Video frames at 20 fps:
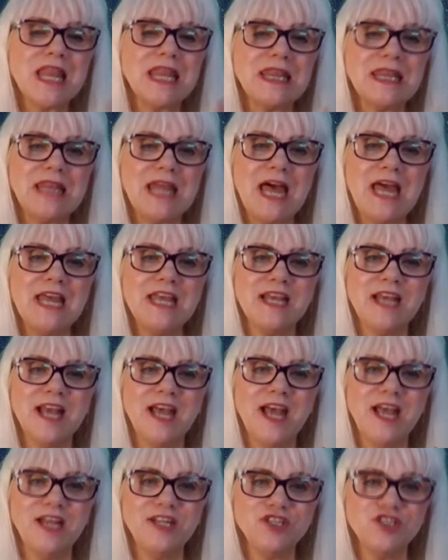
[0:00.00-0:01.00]
like
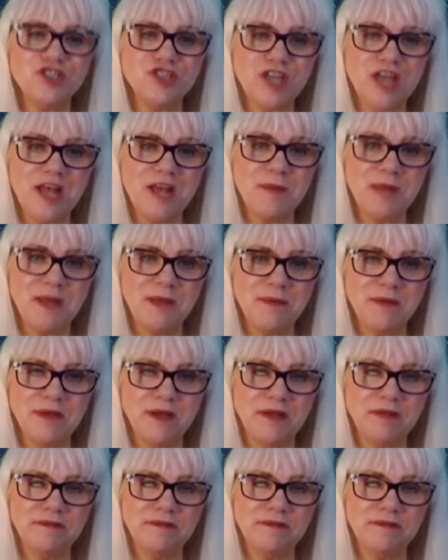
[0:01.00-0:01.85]
and share my